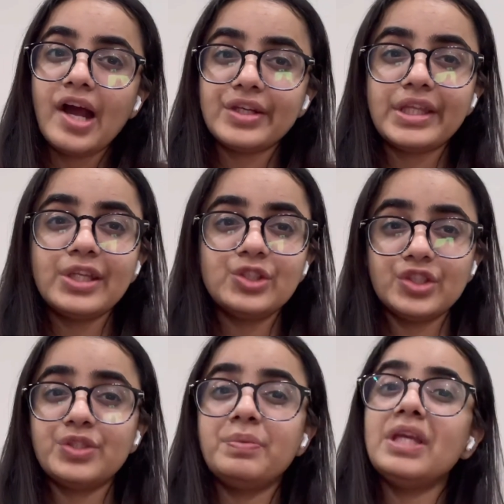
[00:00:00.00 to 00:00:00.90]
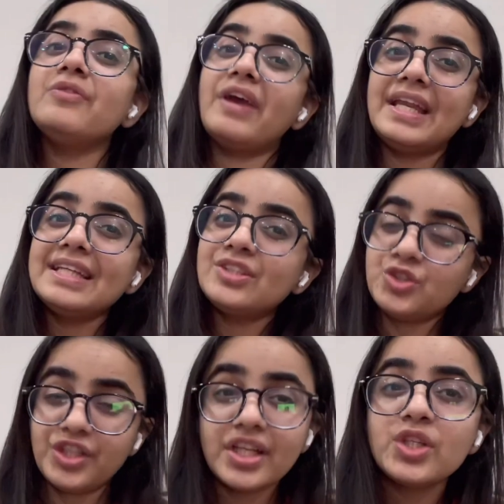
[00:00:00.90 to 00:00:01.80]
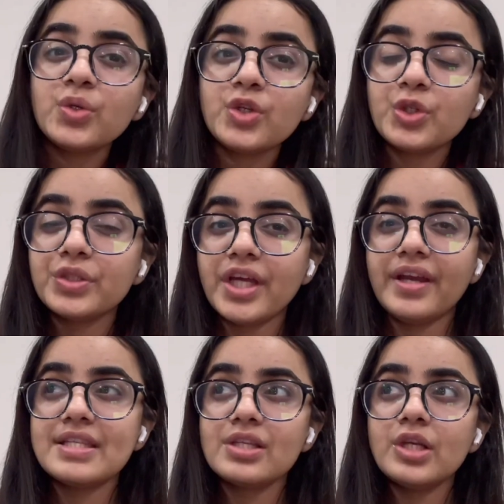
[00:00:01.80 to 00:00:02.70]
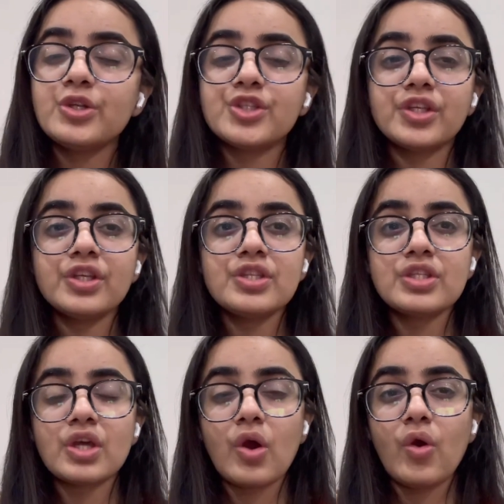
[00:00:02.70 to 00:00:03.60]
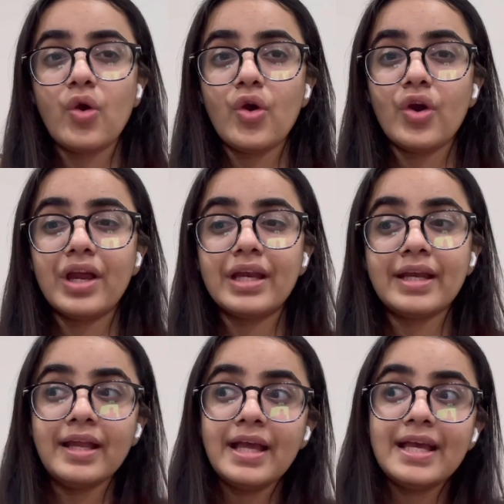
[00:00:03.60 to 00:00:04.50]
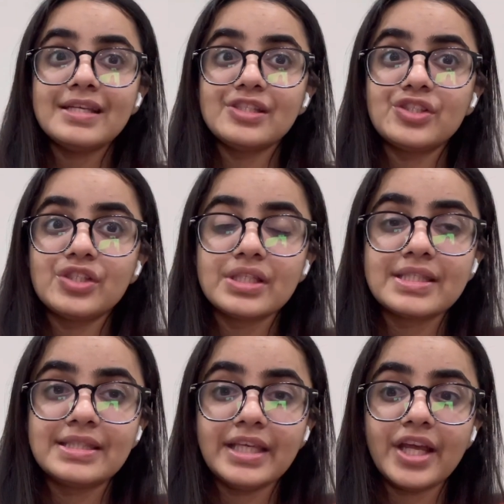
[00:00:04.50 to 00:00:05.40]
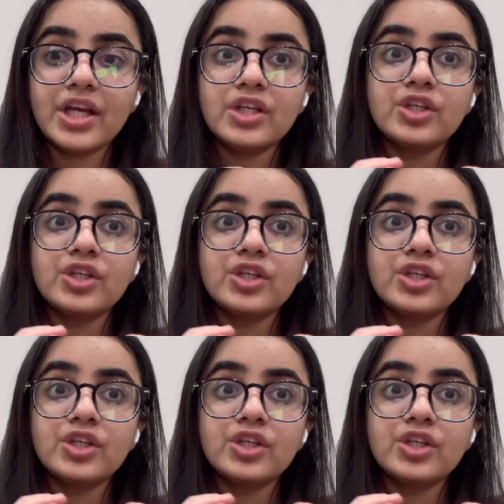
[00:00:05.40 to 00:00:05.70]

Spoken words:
Are they just being very strict to their resolutions, or is just their